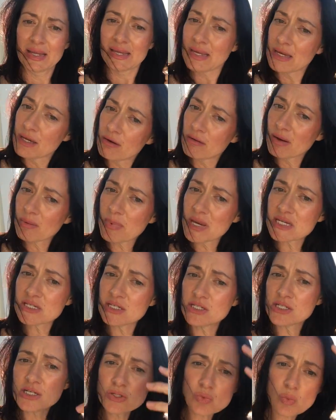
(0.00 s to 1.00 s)
hearing
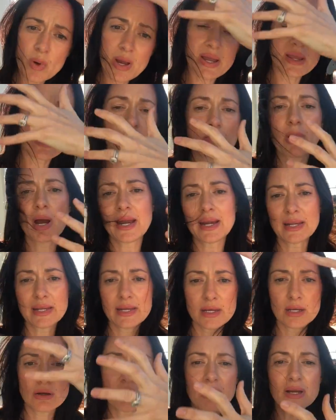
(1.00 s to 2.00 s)
messages, where you might
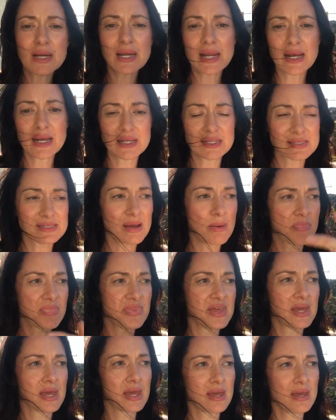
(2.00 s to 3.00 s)
hear it, and it's
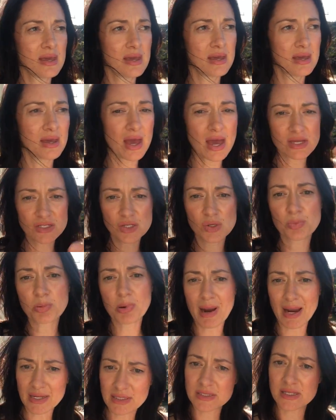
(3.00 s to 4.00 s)
something as you
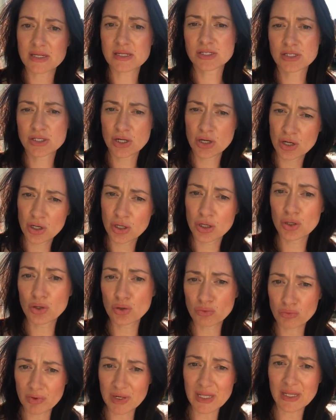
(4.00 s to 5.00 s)
practice
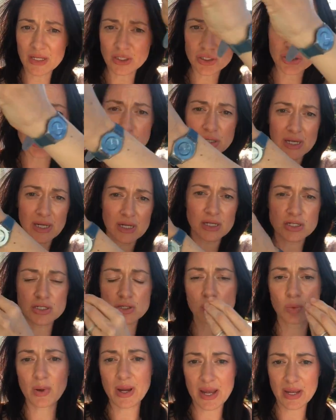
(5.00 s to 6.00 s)
you'll really tune
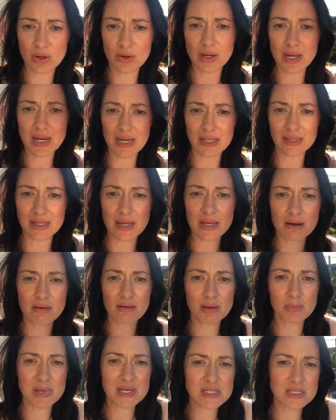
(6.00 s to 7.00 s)
into where you're getting the
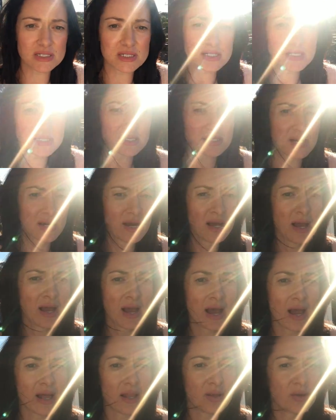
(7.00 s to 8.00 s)
hearing messages.
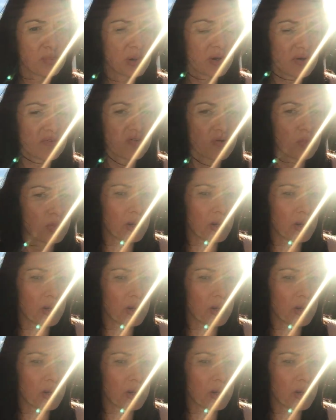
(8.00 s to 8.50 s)
Hello beautiful